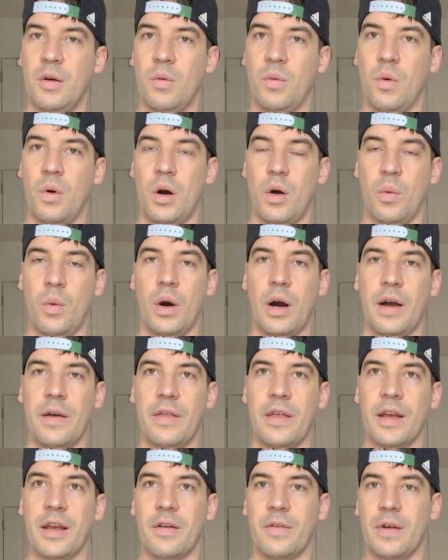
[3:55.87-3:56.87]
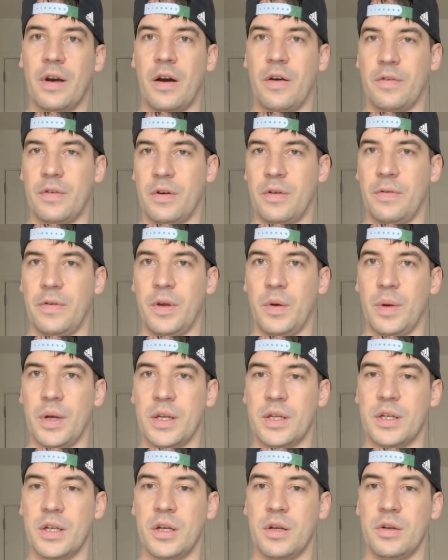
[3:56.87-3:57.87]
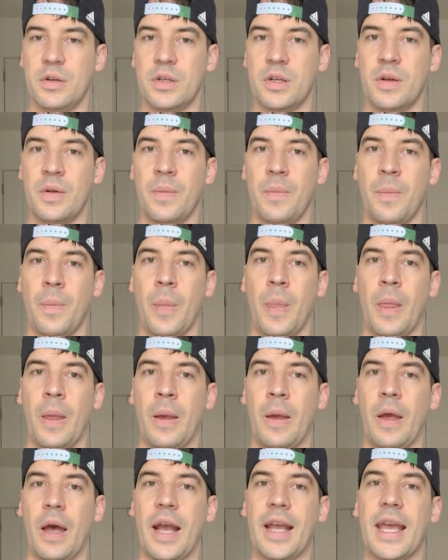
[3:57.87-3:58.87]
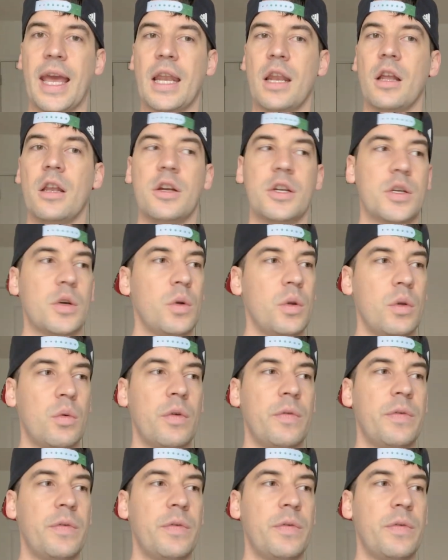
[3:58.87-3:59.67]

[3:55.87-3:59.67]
what I think of it after a few weeks' use. Again, I looked at all the